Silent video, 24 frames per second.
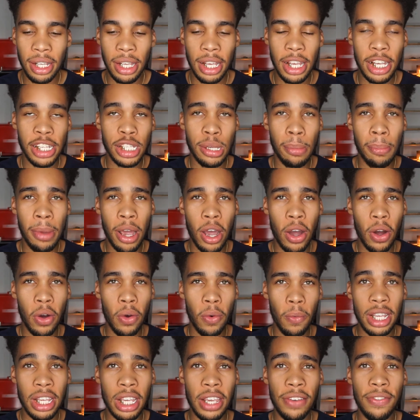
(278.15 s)
is
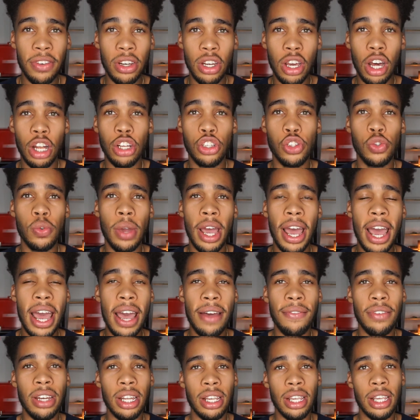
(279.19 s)
about giving all that you have
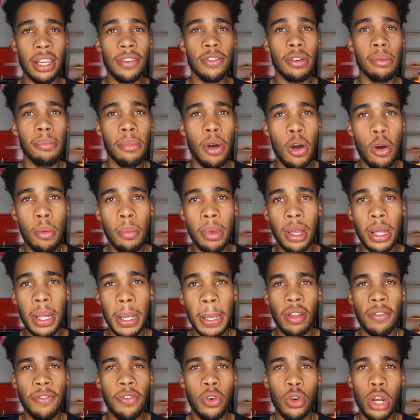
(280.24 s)
in a given moment
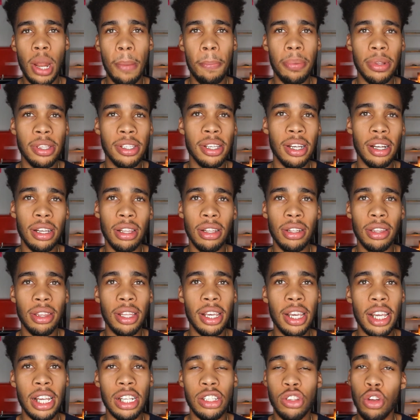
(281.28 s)
for that particular
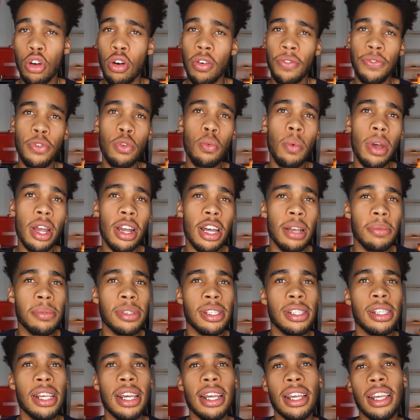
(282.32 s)
thing. So if you wake up
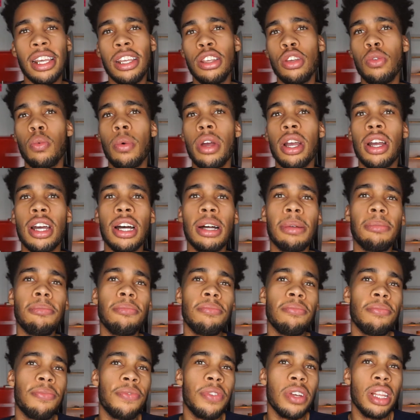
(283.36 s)
sick and you wake up
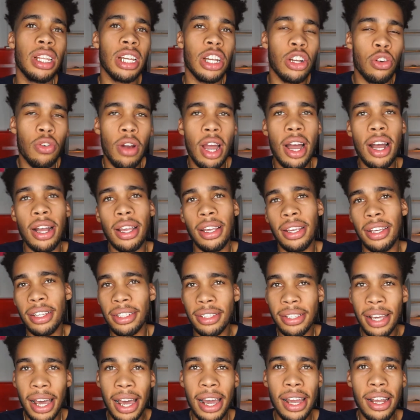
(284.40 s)
feeling groggy and
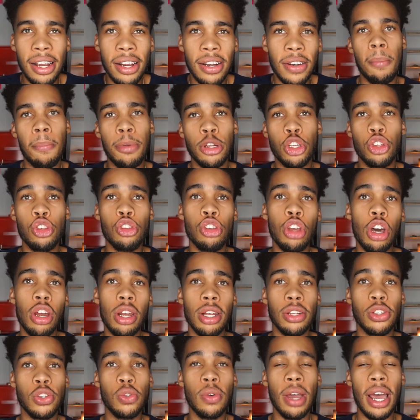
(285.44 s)
tired, but you know
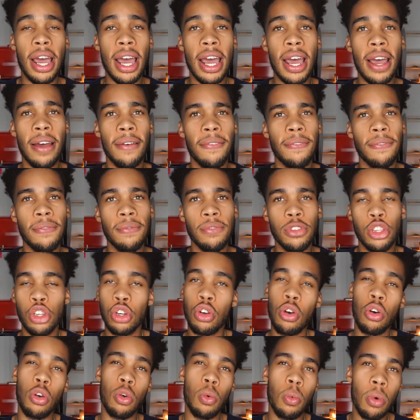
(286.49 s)
that you have to
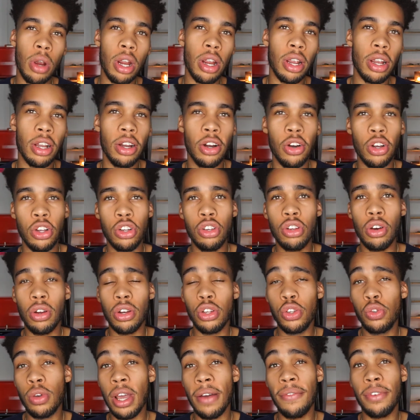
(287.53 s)
go to work, or you know
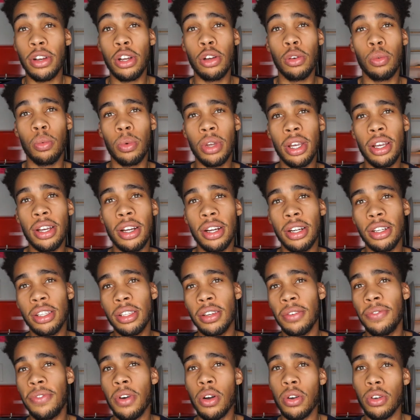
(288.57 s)
that you have a career to
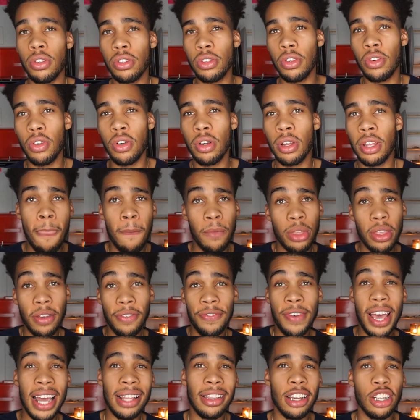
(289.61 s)
focus on, the
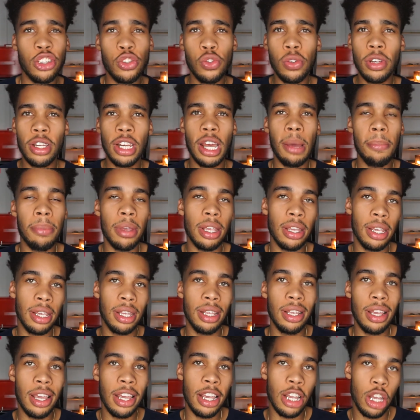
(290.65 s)
fact that you get up
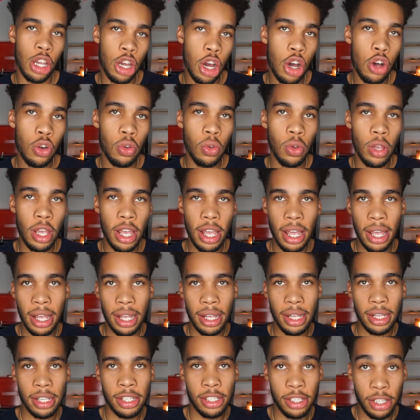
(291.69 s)
and go
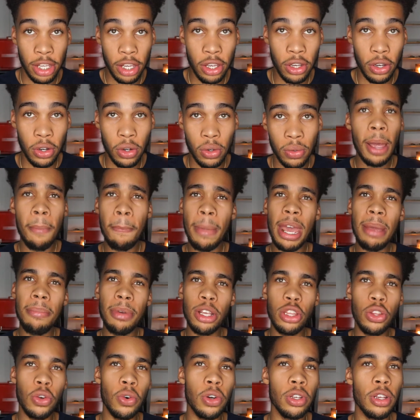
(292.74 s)
still may be
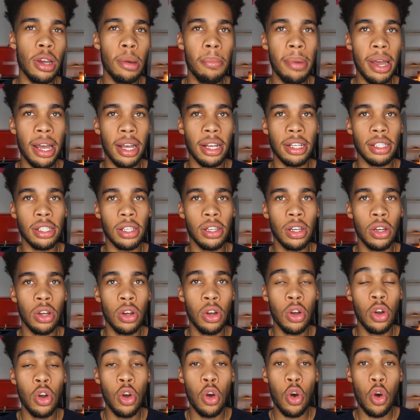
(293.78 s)
doing your best.
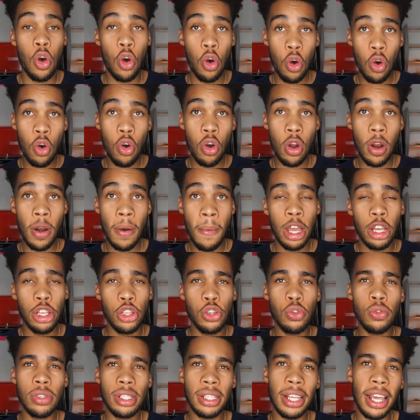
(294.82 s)
Or
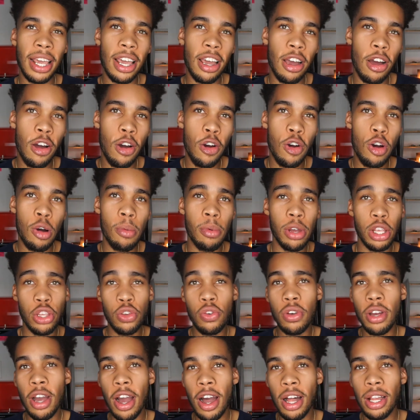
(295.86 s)
you staying home and you
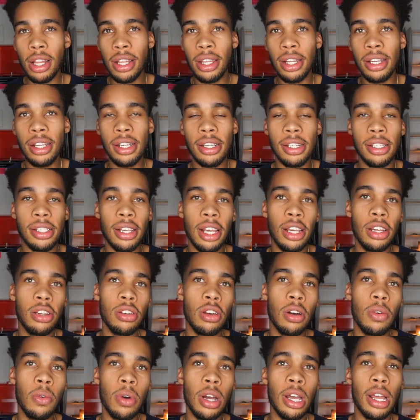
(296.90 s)
calling in and say, you
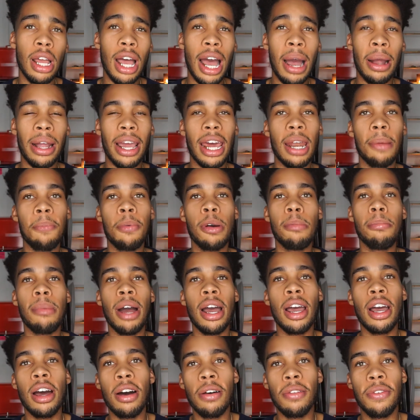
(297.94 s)
know what, I gotta put my
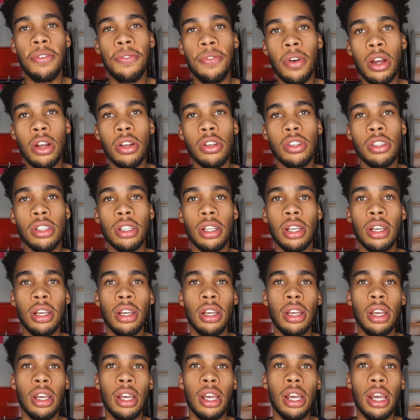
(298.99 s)
health first,
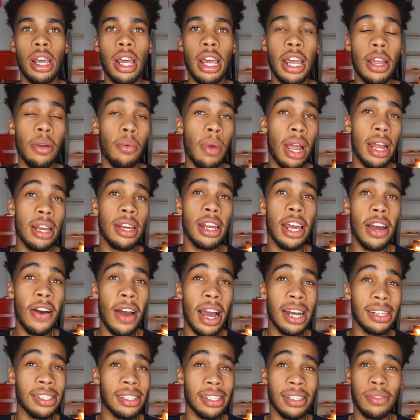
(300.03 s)
And right now,
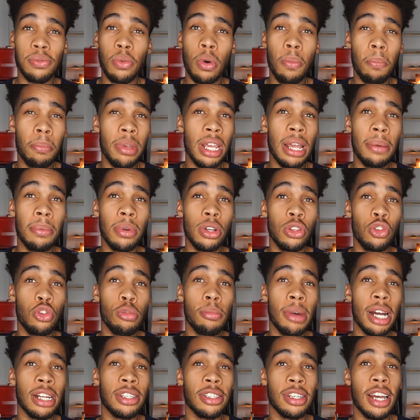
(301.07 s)
I just won't be able to do
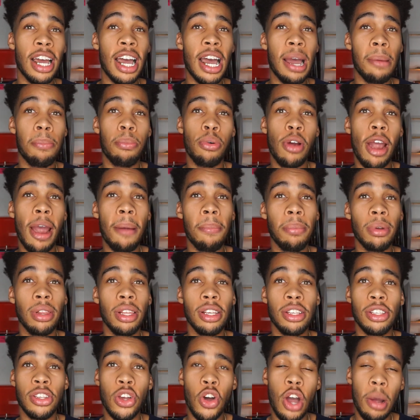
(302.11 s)
my job properly,
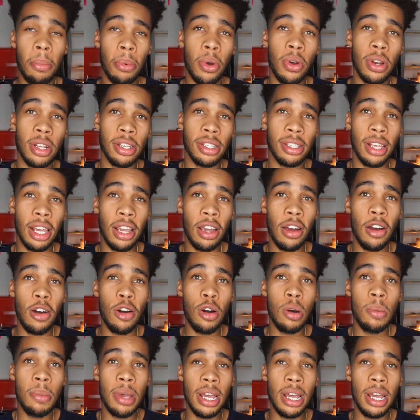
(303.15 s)
so I'm going to stay home